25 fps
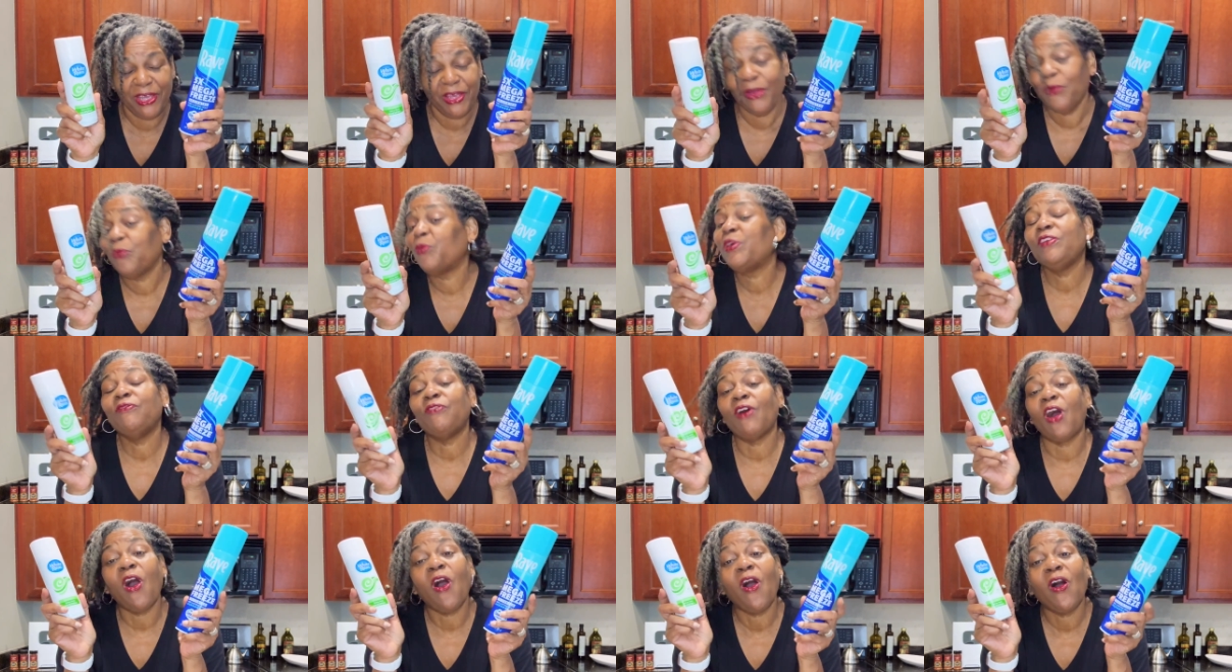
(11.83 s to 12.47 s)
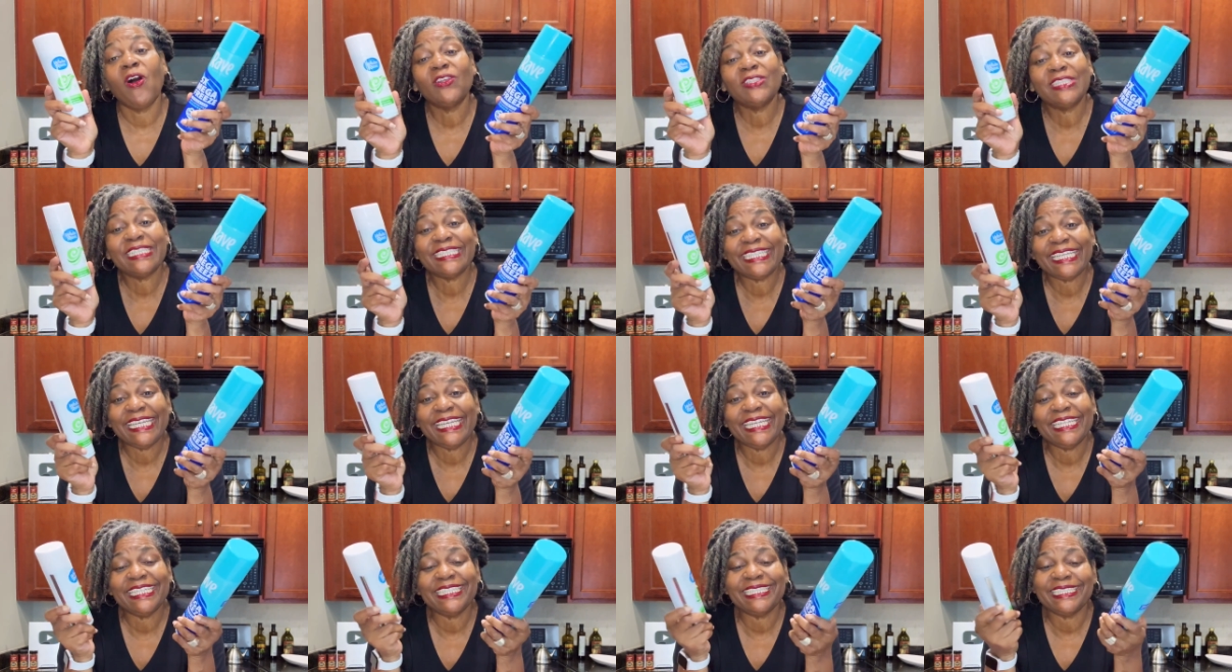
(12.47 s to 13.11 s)
We've all
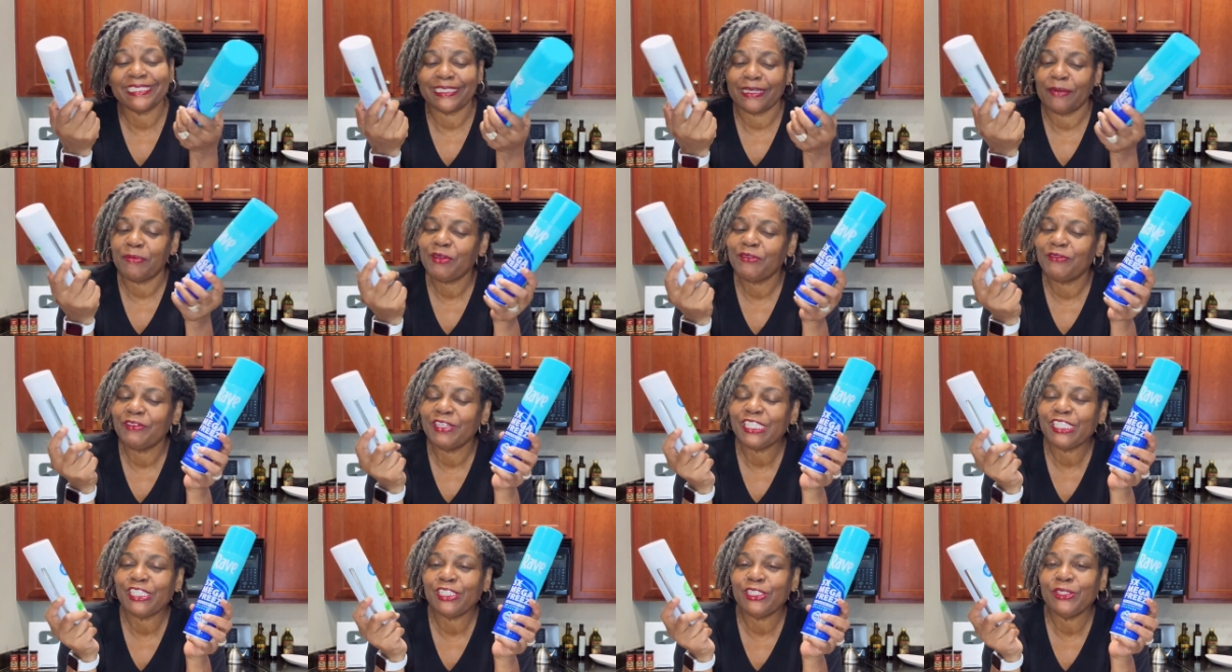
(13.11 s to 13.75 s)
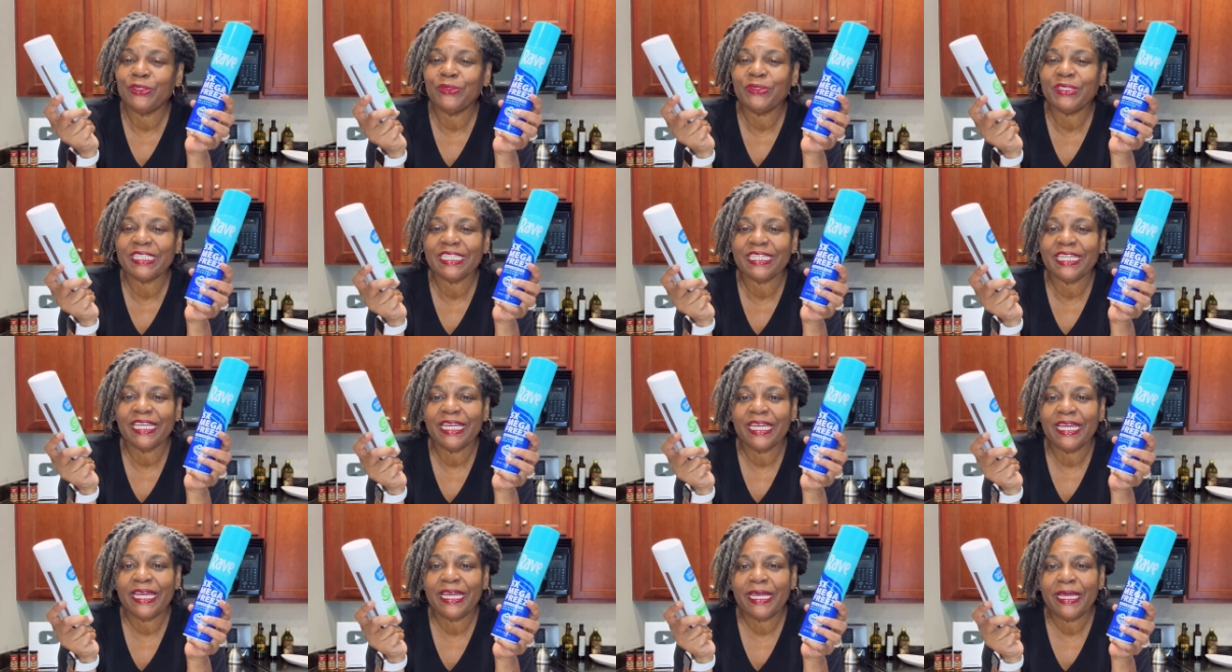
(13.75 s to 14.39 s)
seen it, some of us use it,
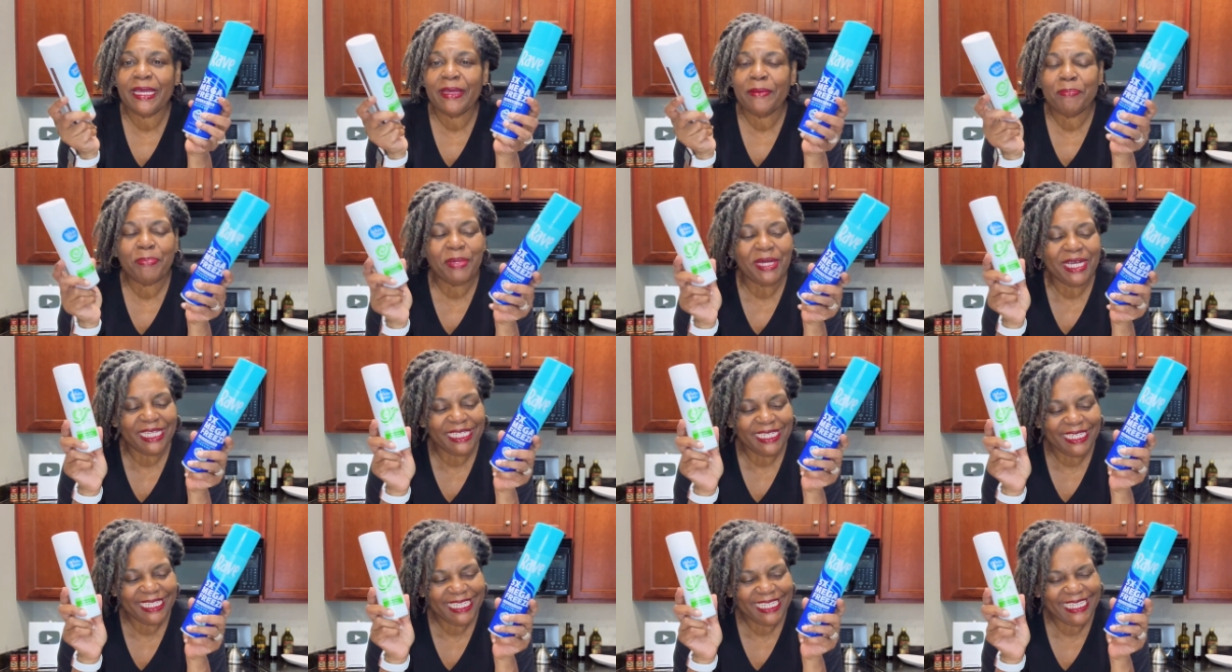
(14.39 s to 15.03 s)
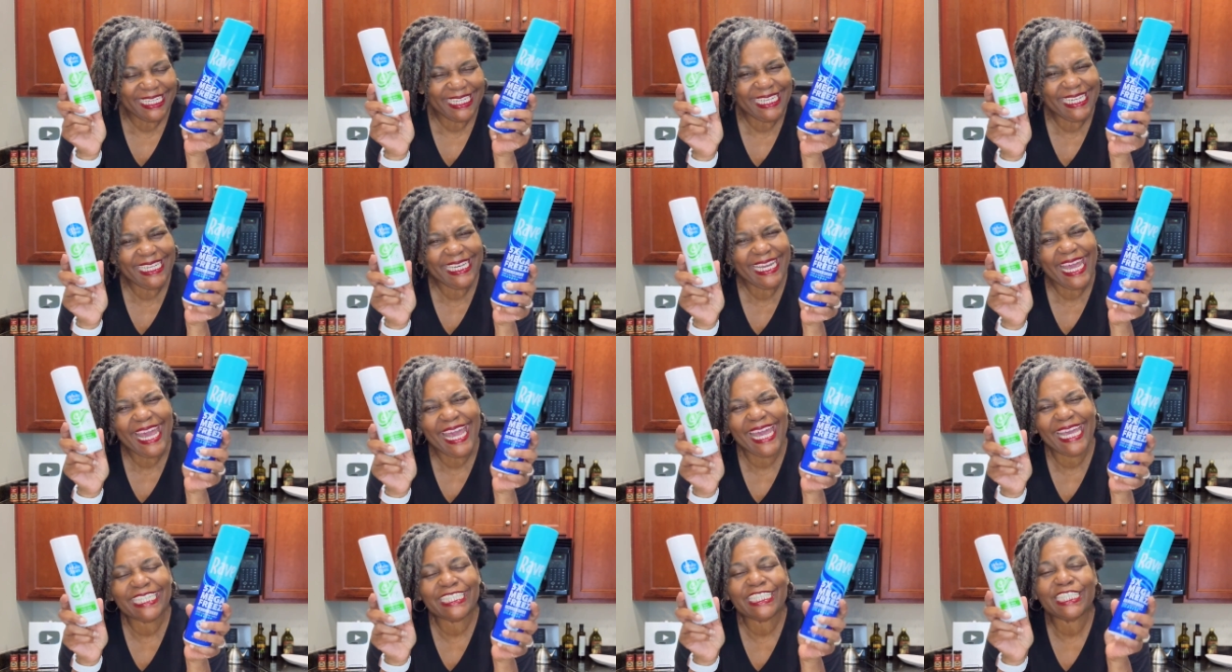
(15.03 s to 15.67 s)
but it
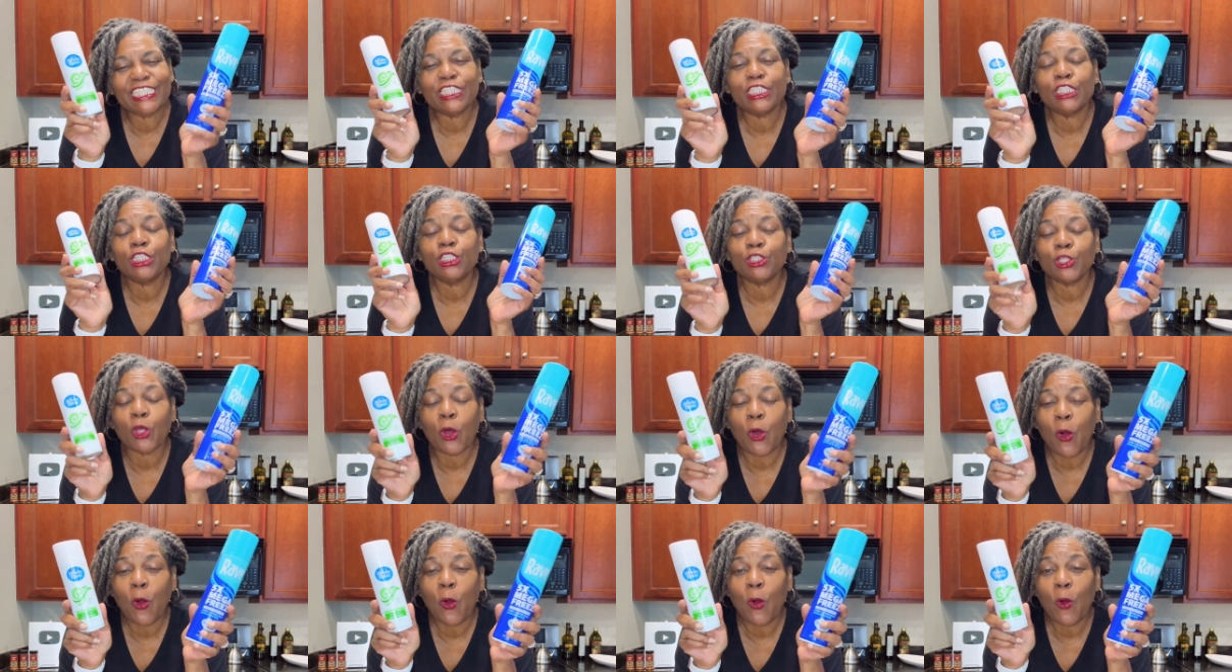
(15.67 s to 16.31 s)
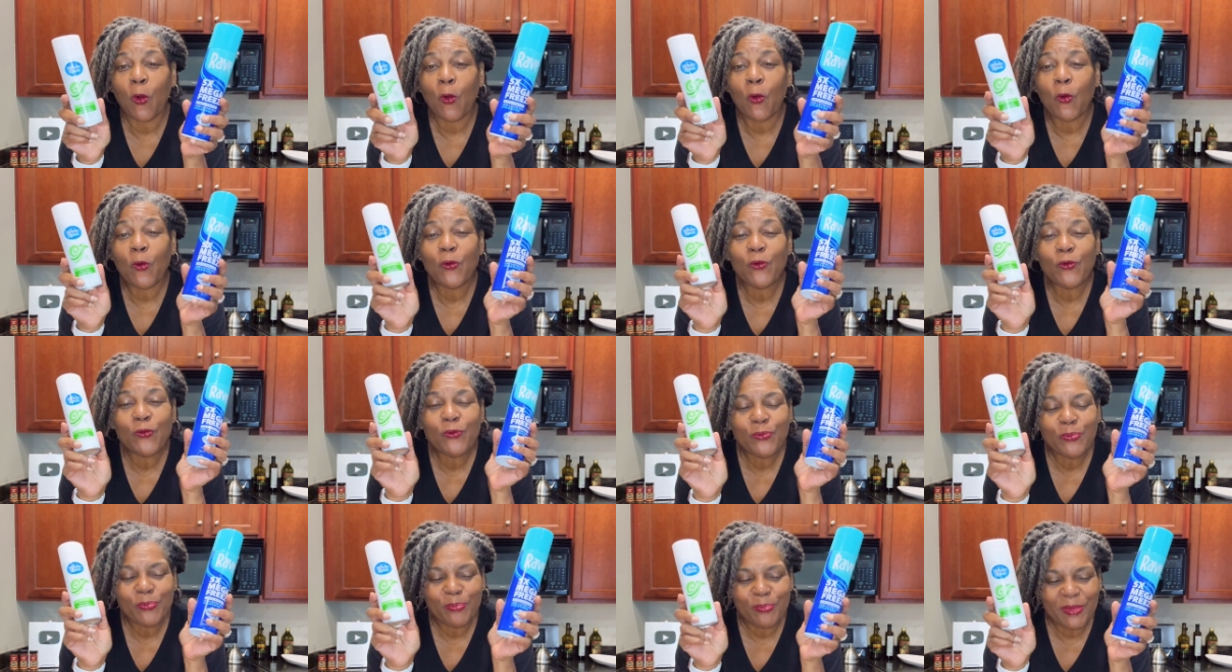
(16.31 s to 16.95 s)
has so
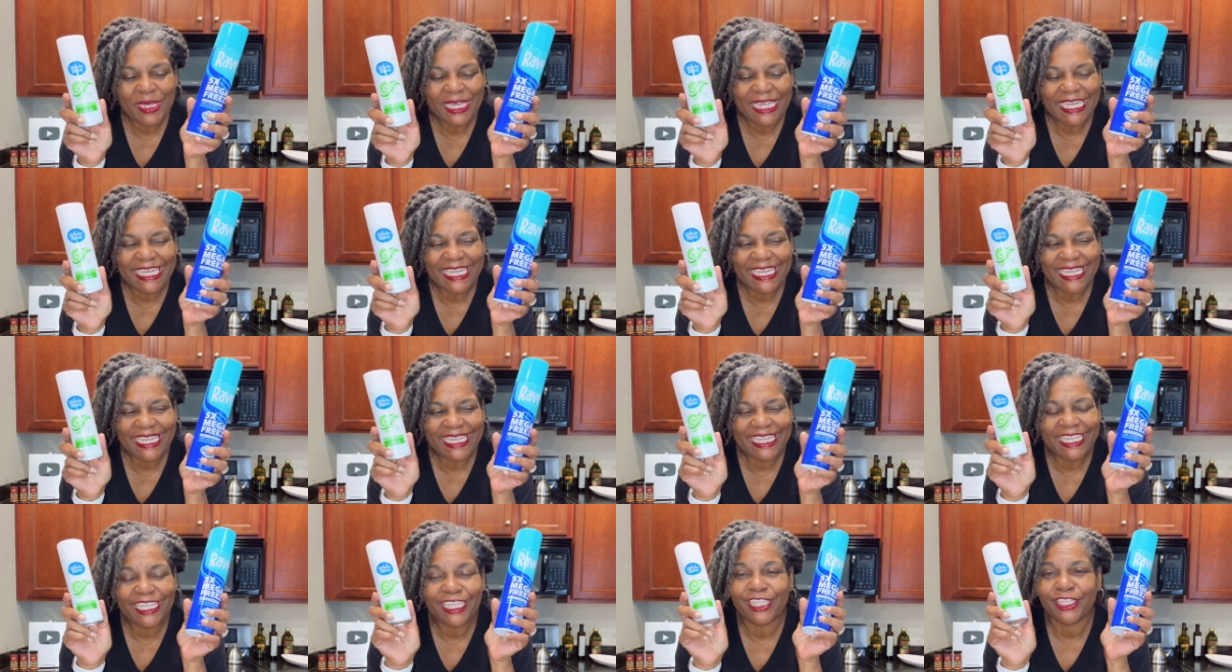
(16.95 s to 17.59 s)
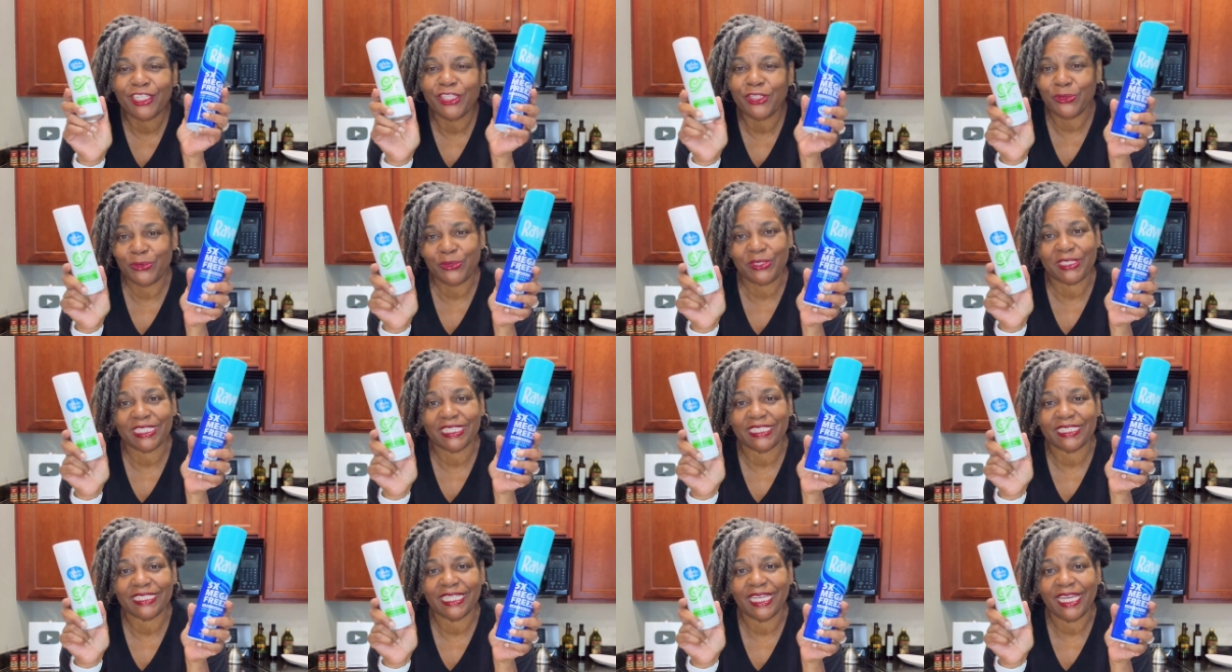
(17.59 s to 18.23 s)
many
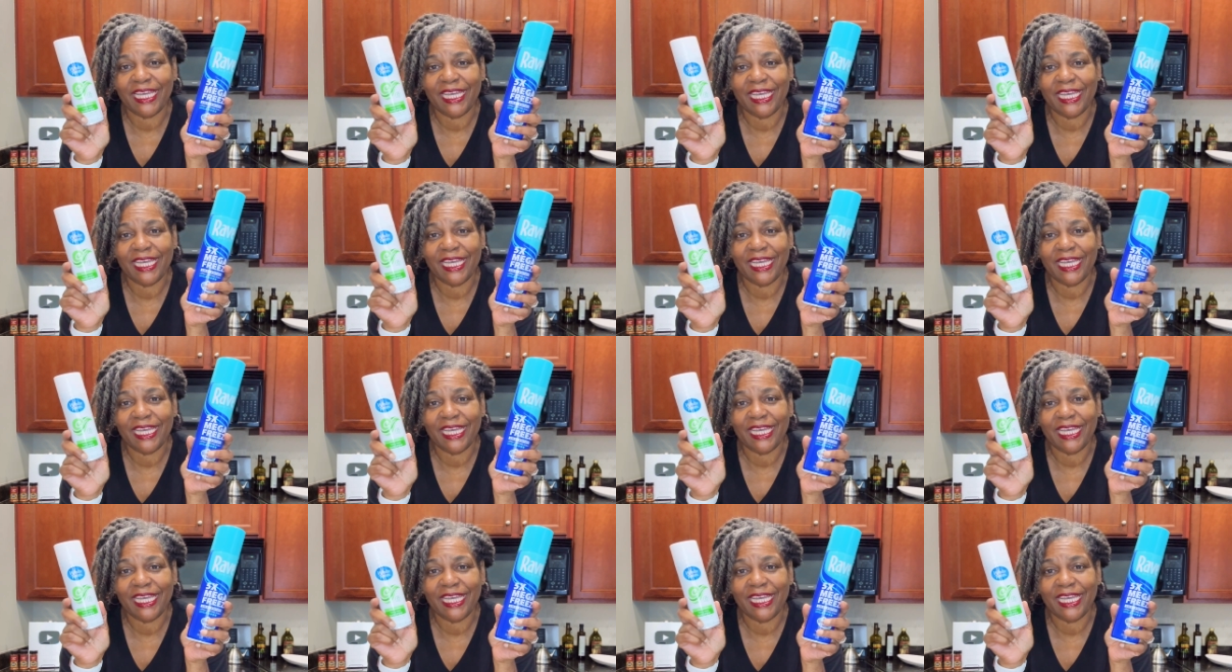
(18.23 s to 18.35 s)
uses